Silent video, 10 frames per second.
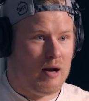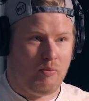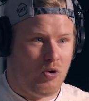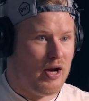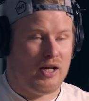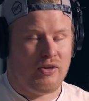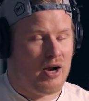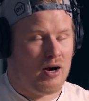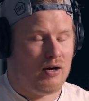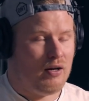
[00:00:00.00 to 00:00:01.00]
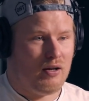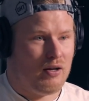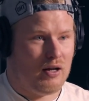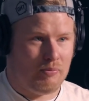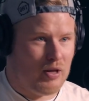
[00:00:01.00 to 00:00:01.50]
And I'm right in there.
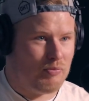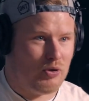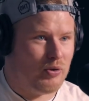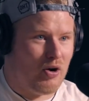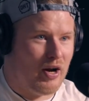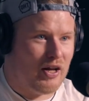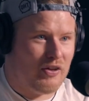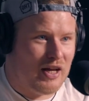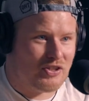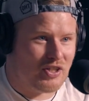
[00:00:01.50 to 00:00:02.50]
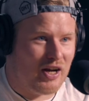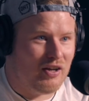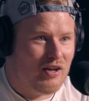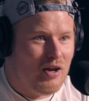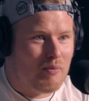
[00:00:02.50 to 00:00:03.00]
I'm doing all right on that
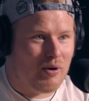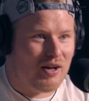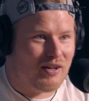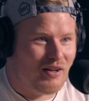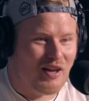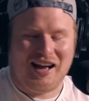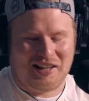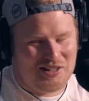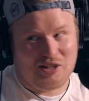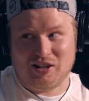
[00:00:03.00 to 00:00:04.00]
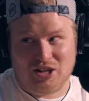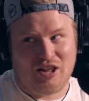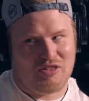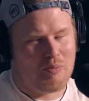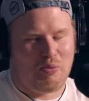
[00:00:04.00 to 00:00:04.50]
side. But yeah,
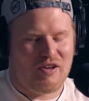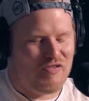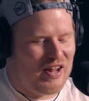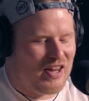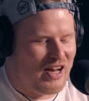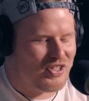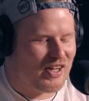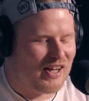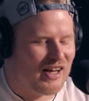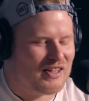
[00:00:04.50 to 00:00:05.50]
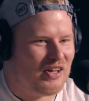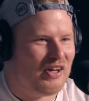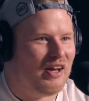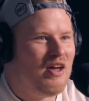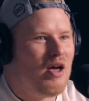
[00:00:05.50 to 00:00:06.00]
they're pretty fantastic, I got to
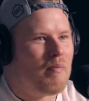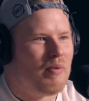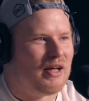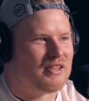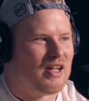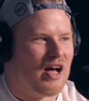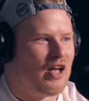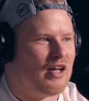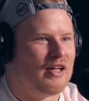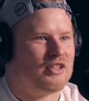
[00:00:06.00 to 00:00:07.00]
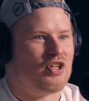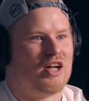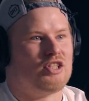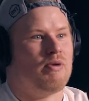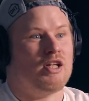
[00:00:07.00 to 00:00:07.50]
tell you. But it's
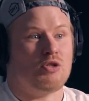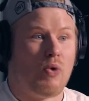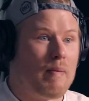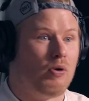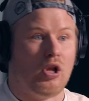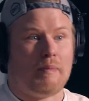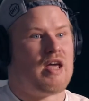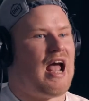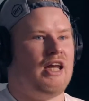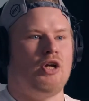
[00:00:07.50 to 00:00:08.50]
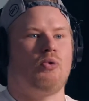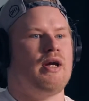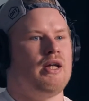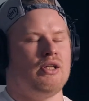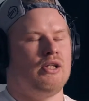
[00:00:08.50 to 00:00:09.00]
awesome because we pull up to any
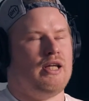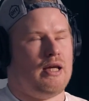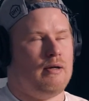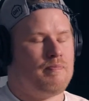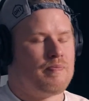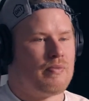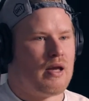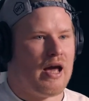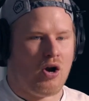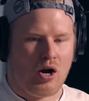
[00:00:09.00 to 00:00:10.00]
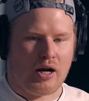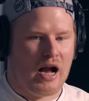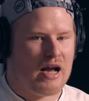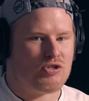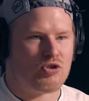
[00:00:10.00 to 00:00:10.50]
arena in the league, and our
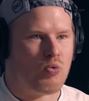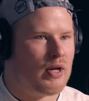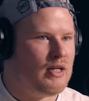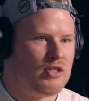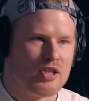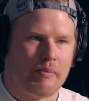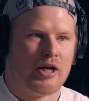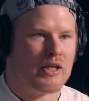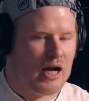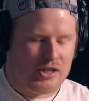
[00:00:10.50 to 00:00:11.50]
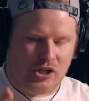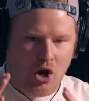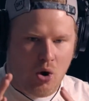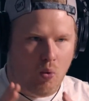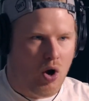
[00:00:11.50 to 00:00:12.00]
guys, 20 some odd guys,
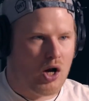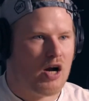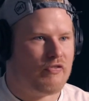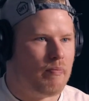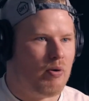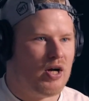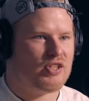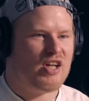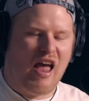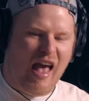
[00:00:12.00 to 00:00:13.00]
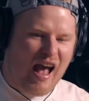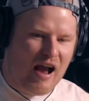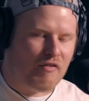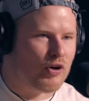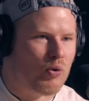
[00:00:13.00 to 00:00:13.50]
walk off the bus.
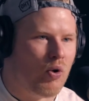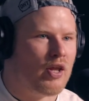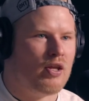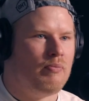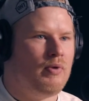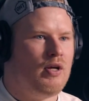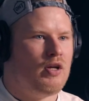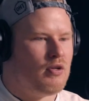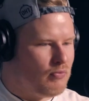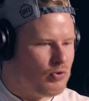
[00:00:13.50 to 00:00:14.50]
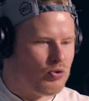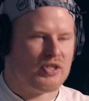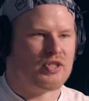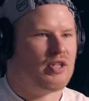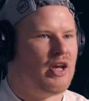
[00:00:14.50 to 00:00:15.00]
Every one of them
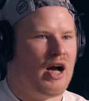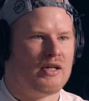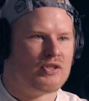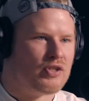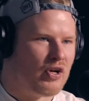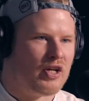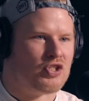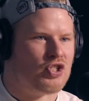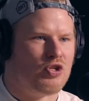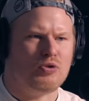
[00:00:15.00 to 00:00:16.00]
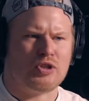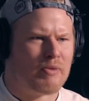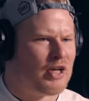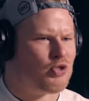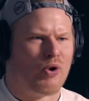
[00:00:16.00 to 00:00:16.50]
dressed to the nines. They're in a suit.
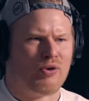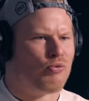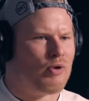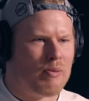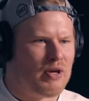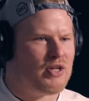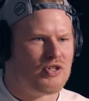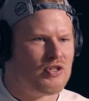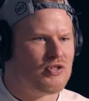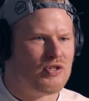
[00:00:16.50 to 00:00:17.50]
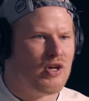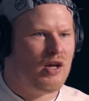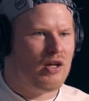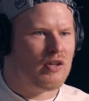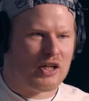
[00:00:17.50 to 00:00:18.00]
Some guys are wearing 3 pieces.
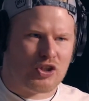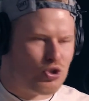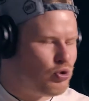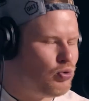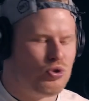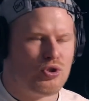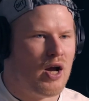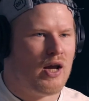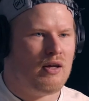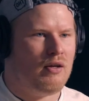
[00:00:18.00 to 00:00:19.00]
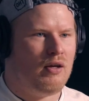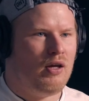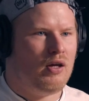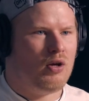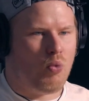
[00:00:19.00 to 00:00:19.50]
Mm-hmm. They got the shoes shined.
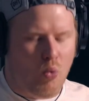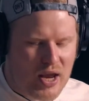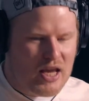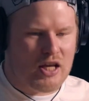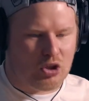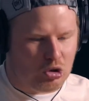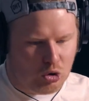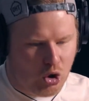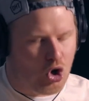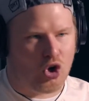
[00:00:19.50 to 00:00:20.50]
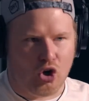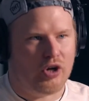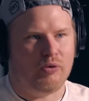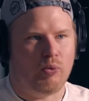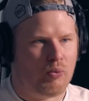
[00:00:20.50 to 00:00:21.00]
We look
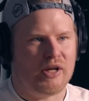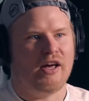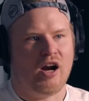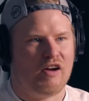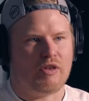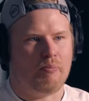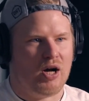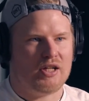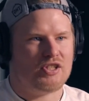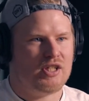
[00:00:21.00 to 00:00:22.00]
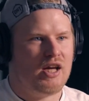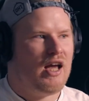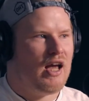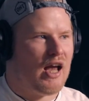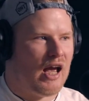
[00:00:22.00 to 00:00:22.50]
good when we get off the bus.
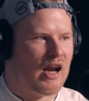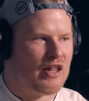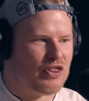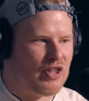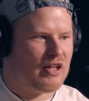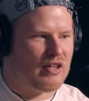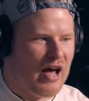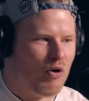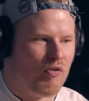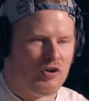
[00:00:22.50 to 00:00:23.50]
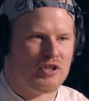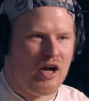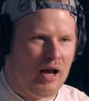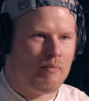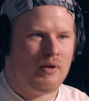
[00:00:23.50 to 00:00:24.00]
And I think that over
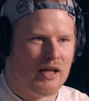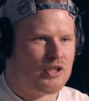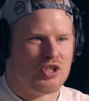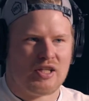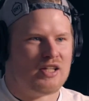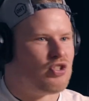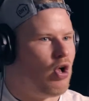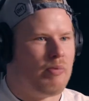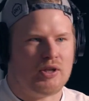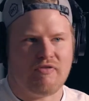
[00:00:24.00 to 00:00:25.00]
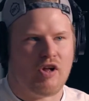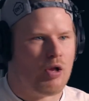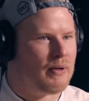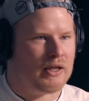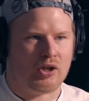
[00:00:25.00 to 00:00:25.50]
time, it's all about
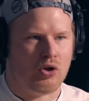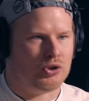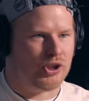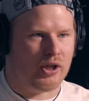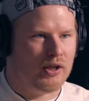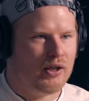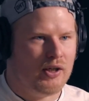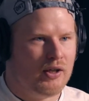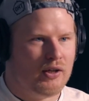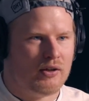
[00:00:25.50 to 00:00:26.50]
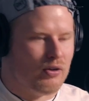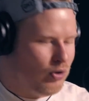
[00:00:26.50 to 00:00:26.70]
developing a culture. Mm-hmm.